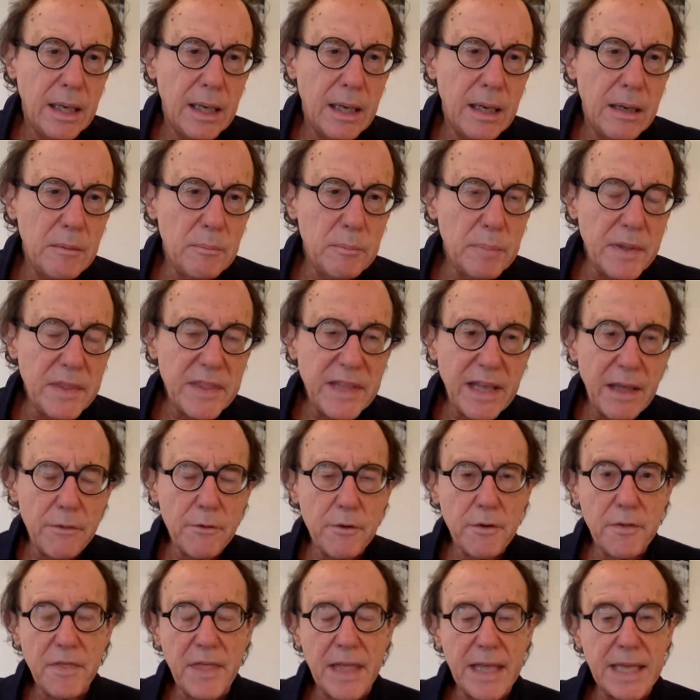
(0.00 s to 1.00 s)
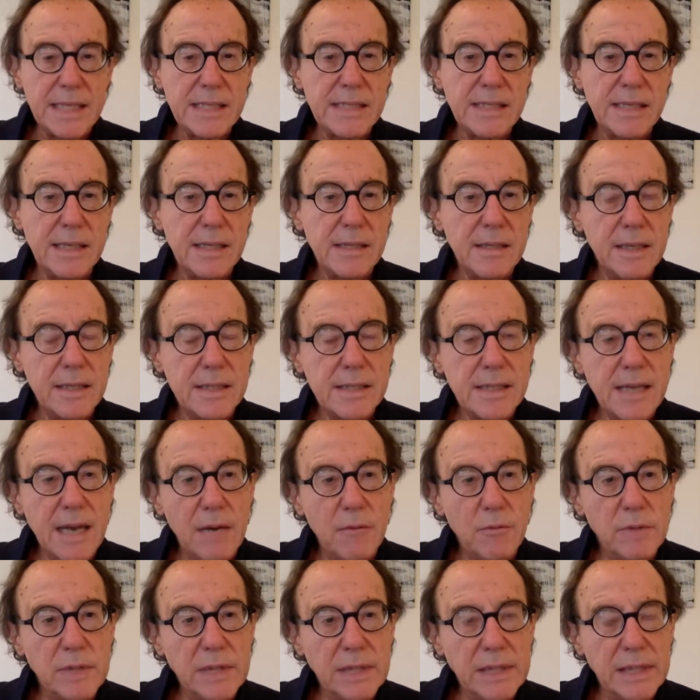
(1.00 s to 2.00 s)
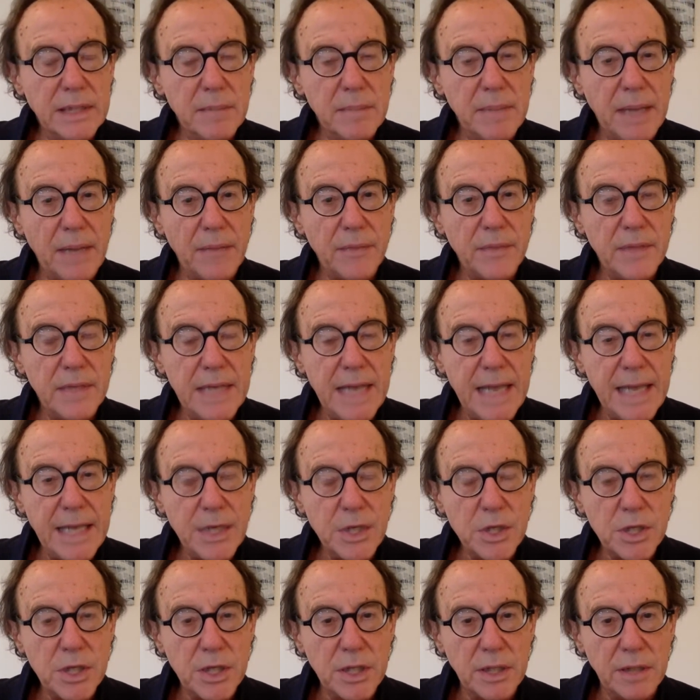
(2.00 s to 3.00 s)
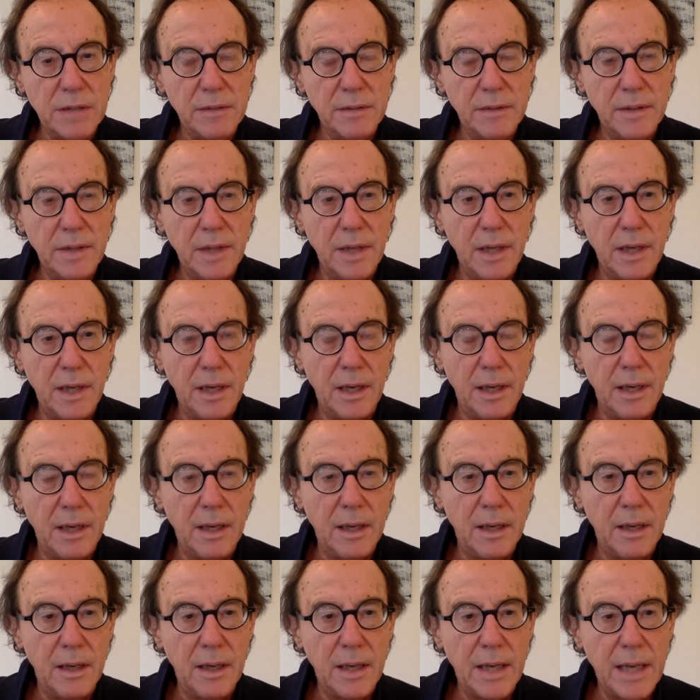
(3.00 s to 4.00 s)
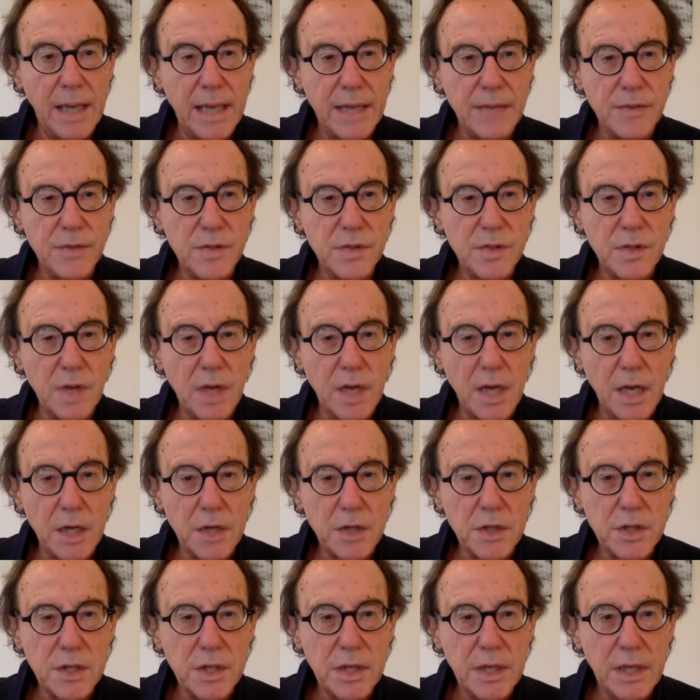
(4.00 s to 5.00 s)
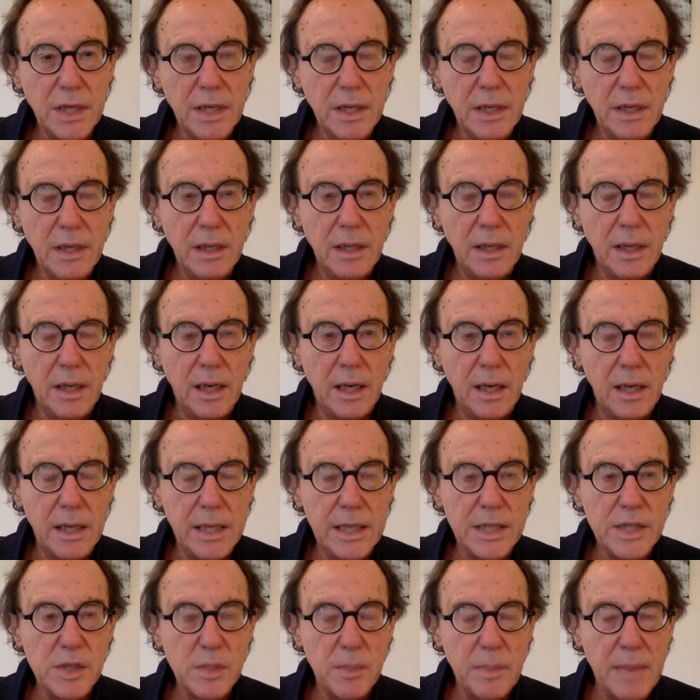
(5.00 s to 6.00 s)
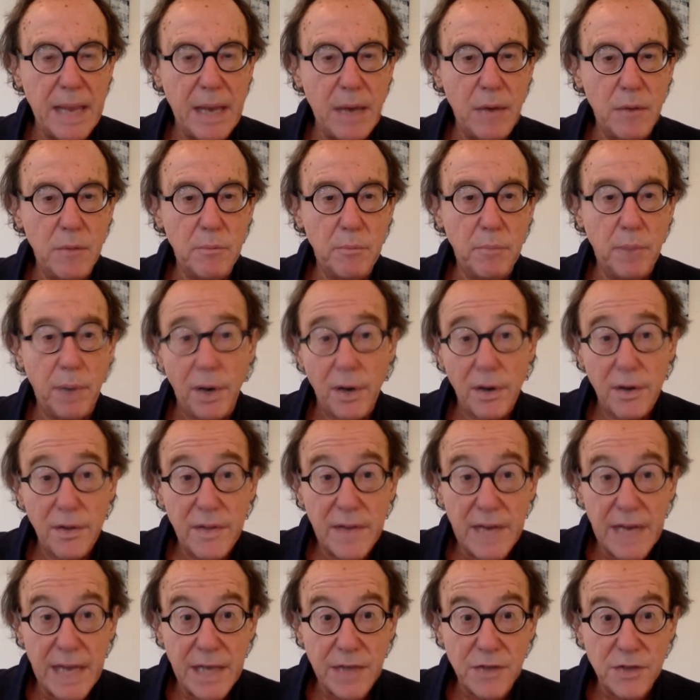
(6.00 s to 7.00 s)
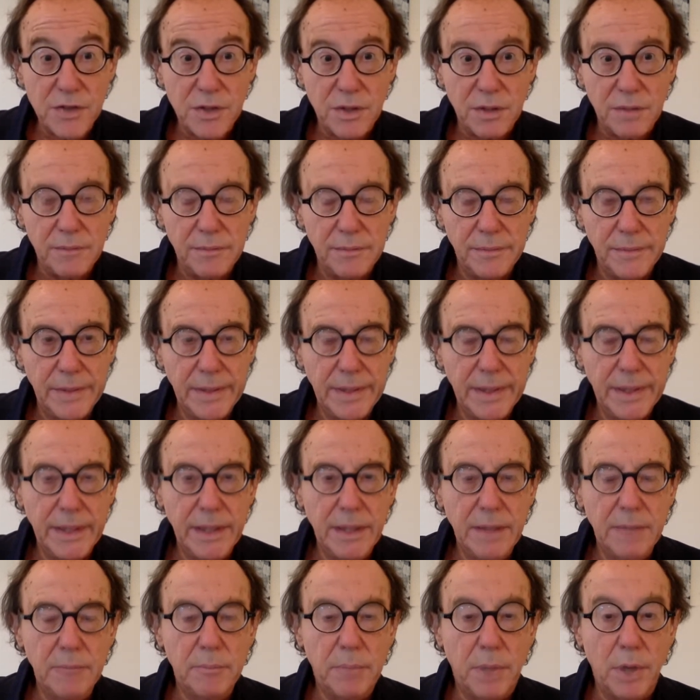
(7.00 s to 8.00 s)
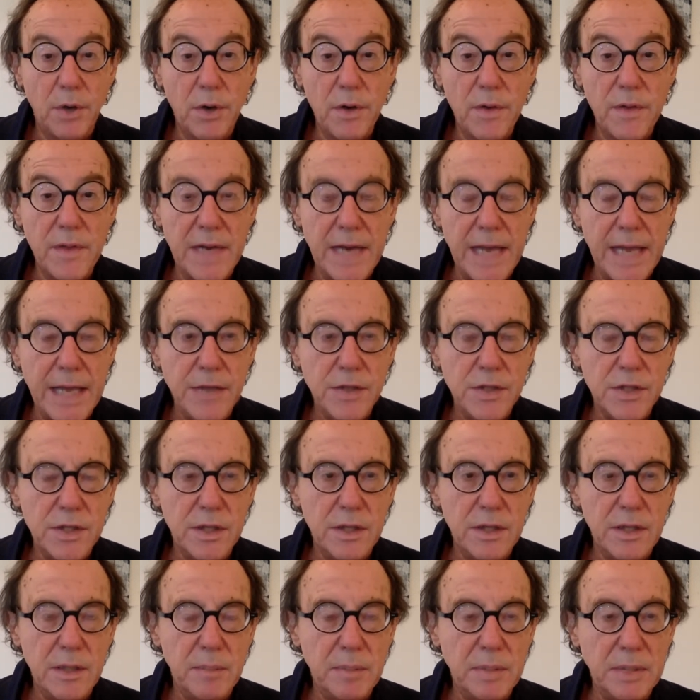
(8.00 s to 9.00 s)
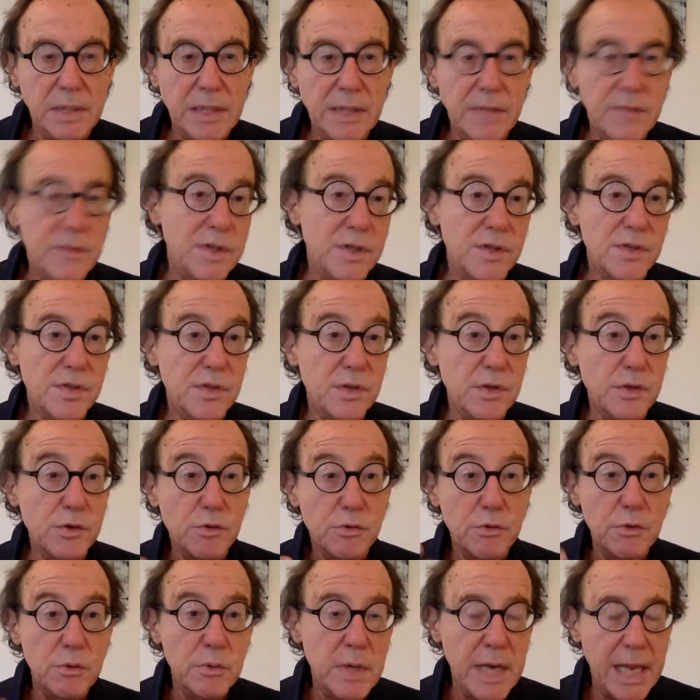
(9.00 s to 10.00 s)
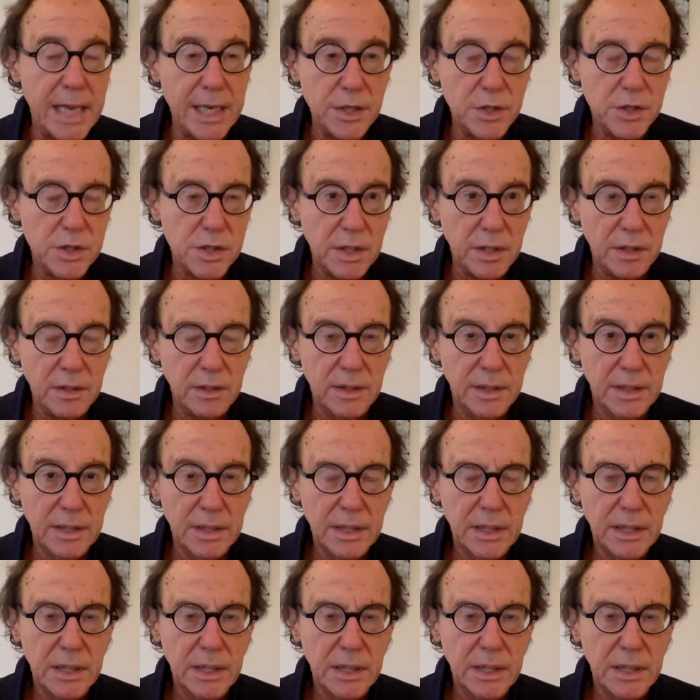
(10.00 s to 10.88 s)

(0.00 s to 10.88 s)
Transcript: But the other thing is that it's not really about the nation as such. It's about part of the nation that believes it's the true nation,